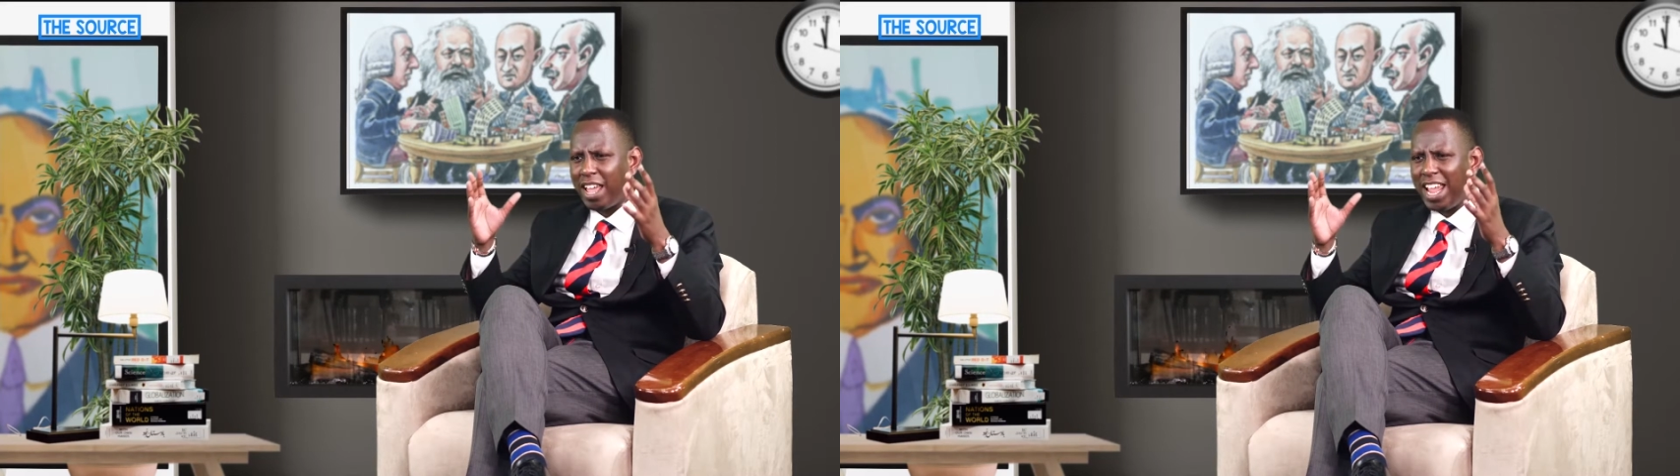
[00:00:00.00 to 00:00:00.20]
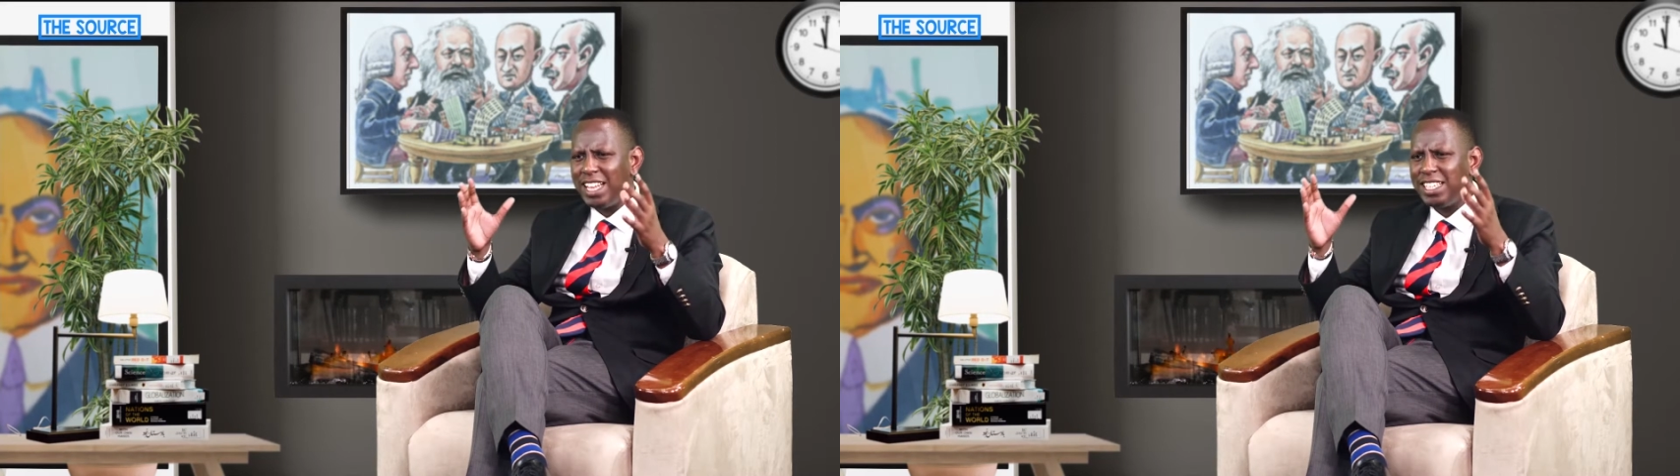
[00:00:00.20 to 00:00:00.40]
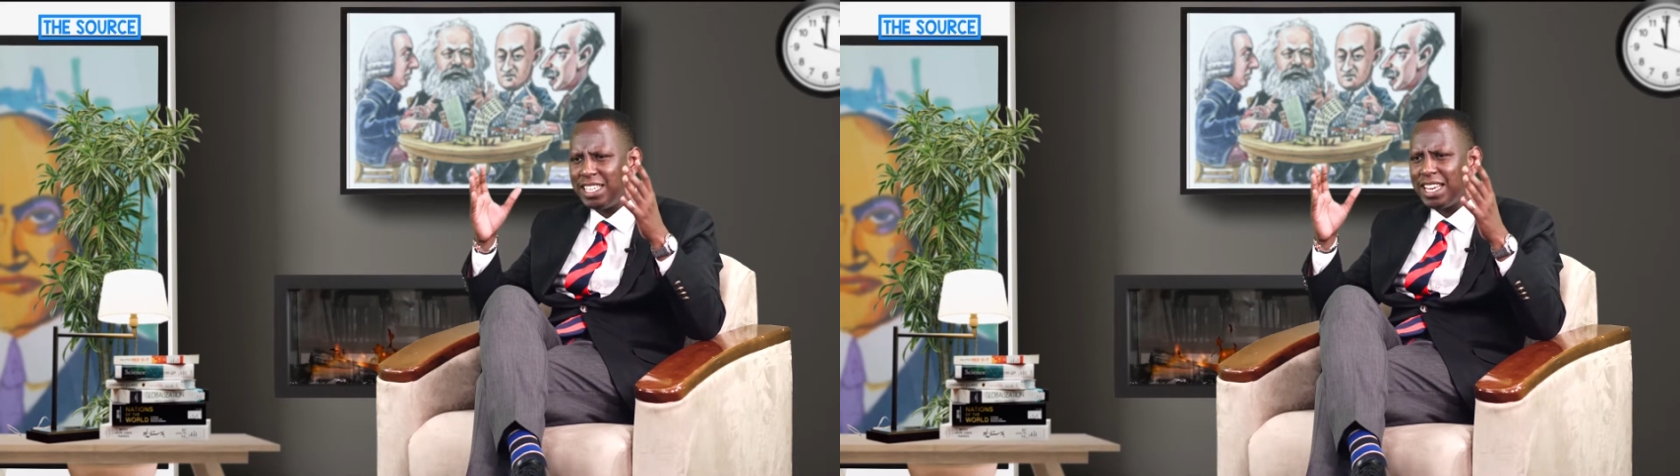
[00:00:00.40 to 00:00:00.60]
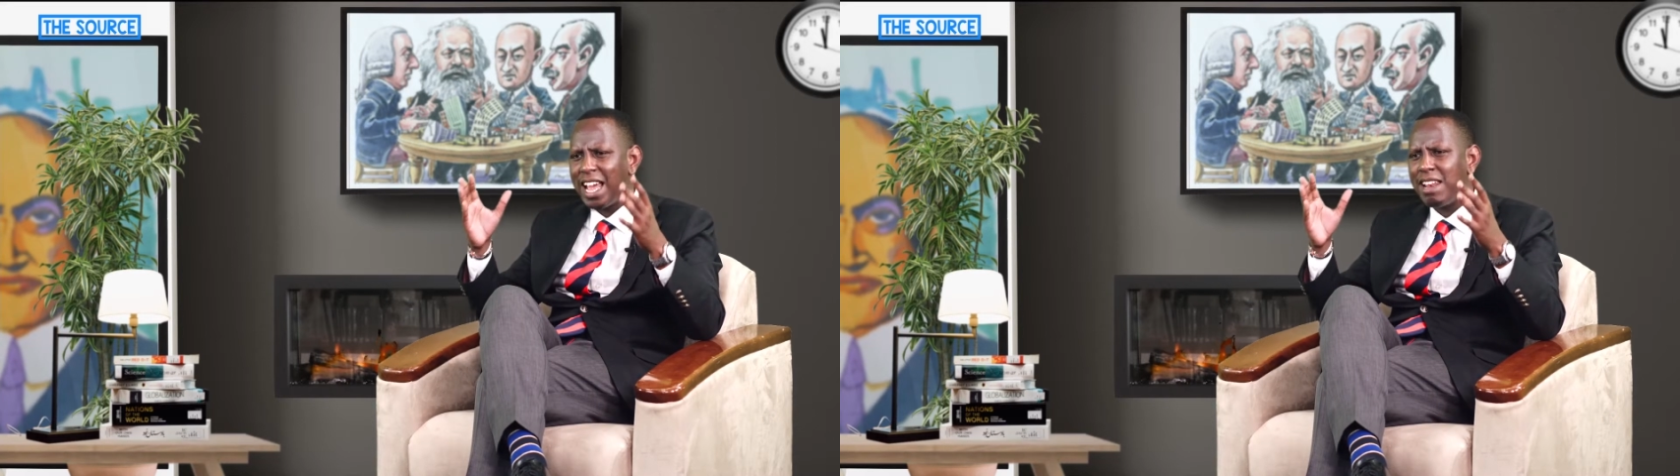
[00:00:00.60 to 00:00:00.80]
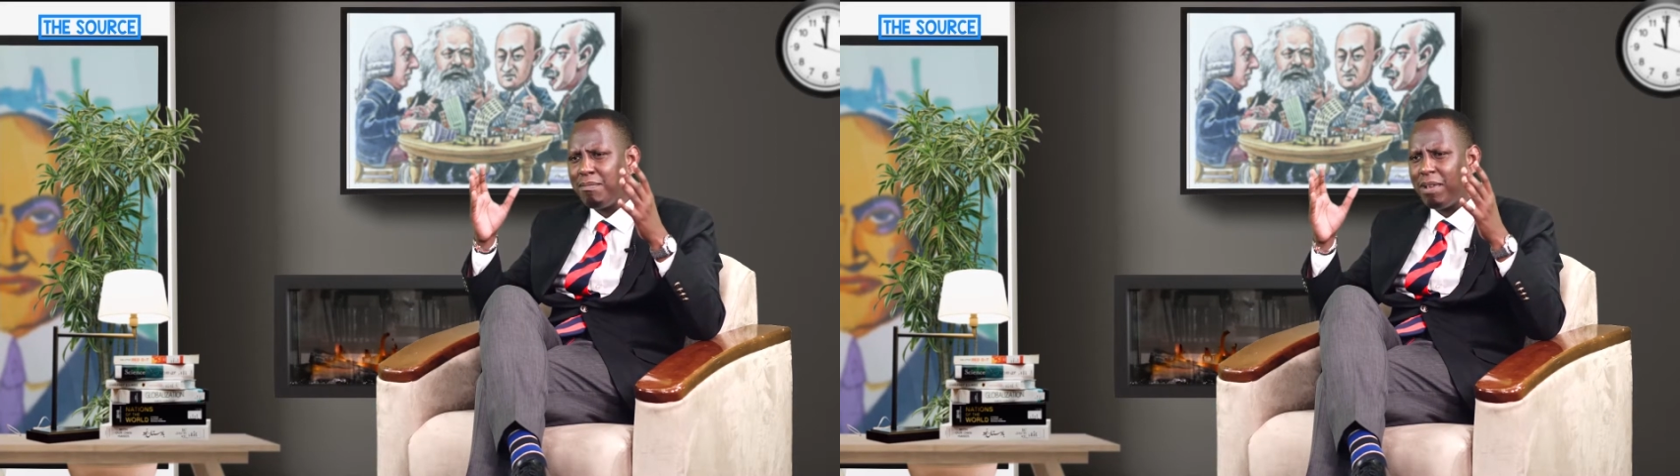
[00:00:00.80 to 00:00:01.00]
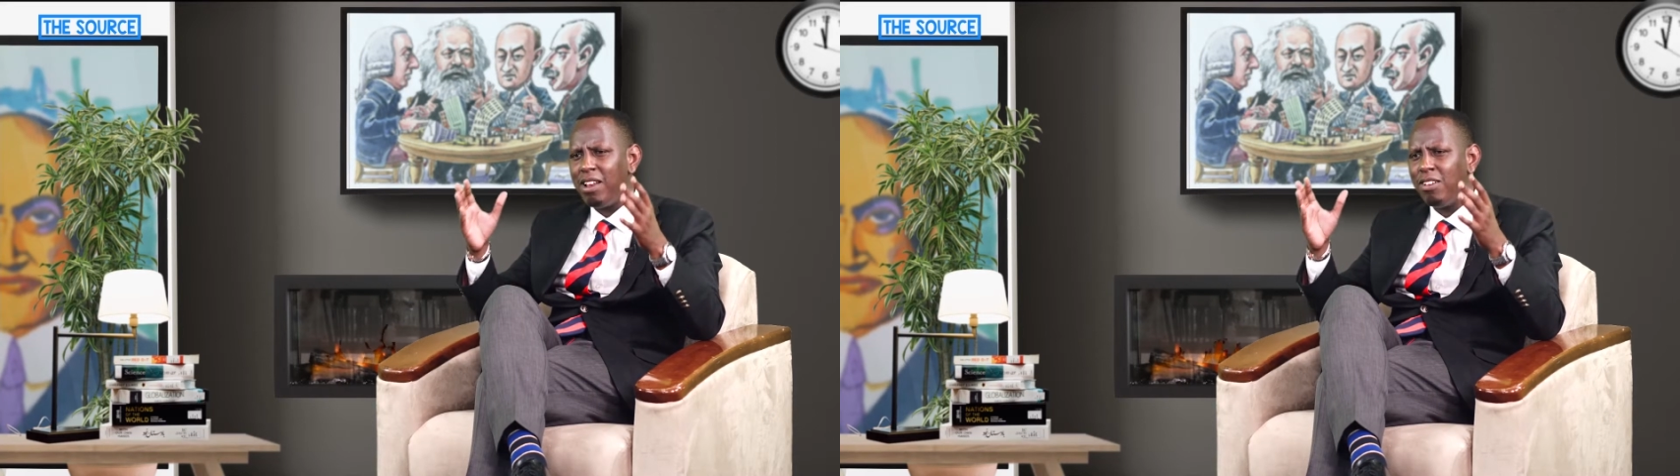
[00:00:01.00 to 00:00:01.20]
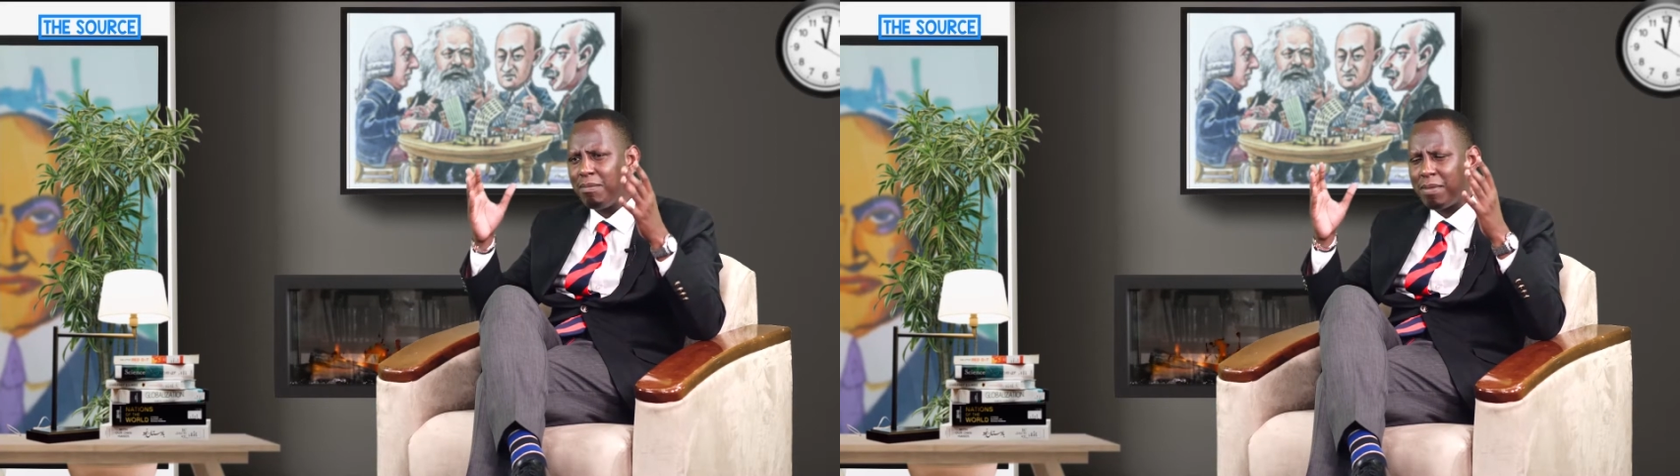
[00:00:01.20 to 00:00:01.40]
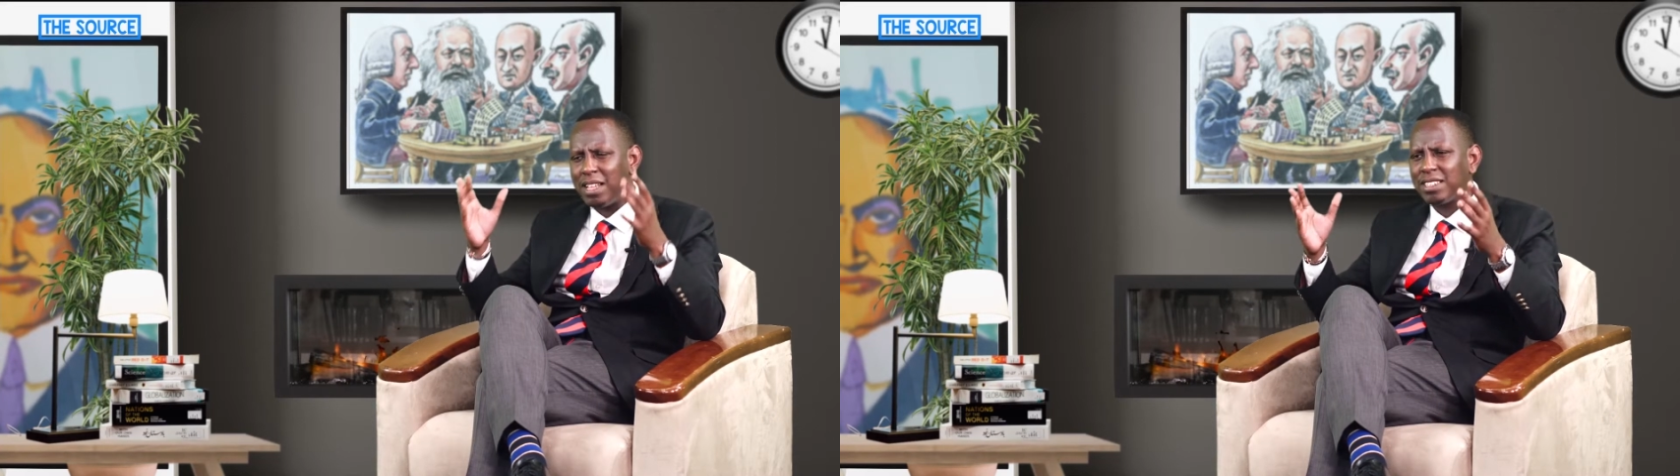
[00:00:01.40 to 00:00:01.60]
89
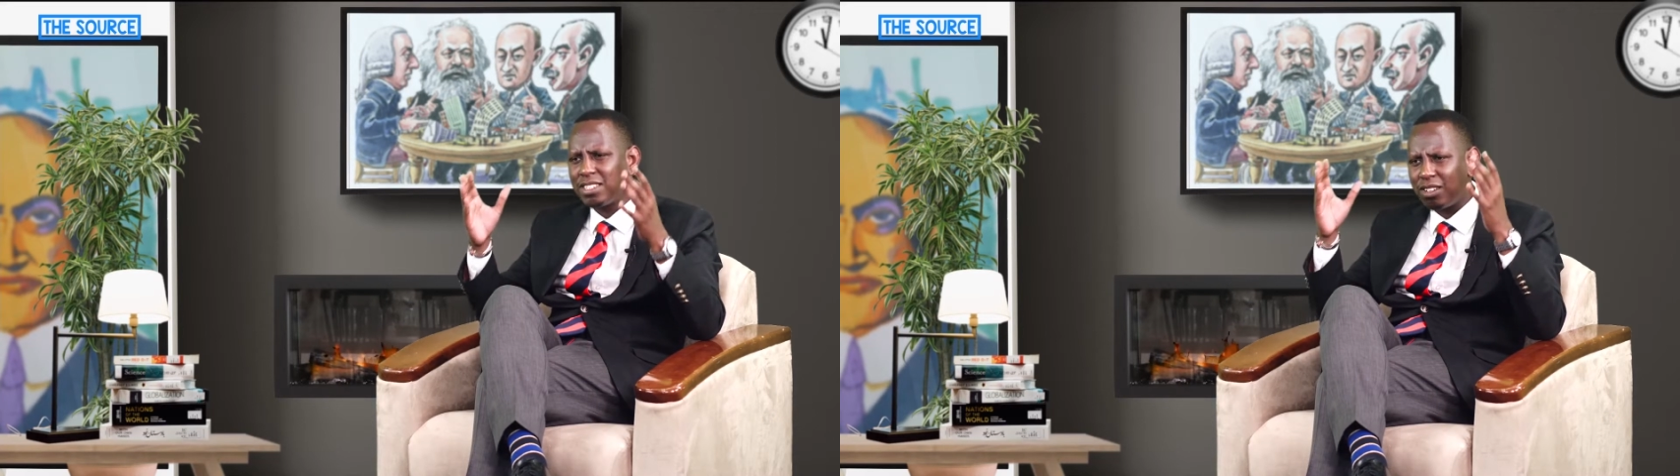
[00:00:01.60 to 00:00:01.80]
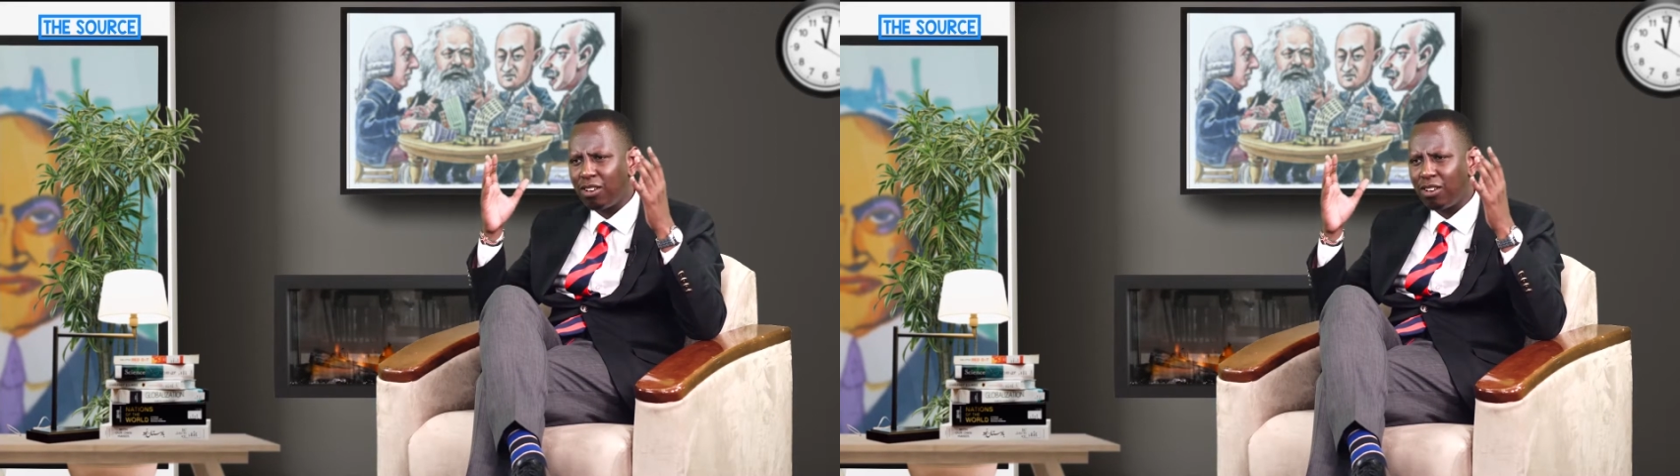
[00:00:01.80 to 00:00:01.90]
million masks